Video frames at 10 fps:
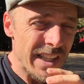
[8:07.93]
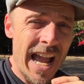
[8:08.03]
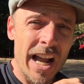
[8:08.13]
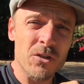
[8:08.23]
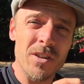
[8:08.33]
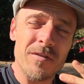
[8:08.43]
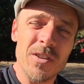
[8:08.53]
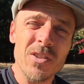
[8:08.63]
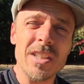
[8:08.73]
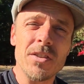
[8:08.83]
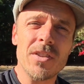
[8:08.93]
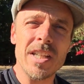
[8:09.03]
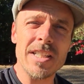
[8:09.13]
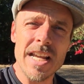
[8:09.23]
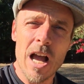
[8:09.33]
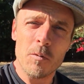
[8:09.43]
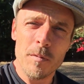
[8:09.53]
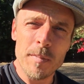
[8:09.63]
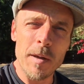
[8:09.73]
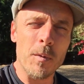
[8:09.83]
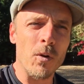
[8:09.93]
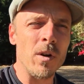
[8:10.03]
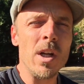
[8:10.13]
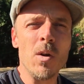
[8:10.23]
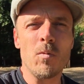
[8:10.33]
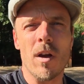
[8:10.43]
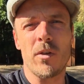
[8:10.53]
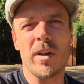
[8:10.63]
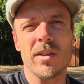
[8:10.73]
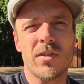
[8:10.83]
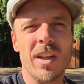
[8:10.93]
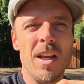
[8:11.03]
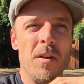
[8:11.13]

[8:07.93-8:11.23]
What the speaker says: actually physically sitting down with people, whether it's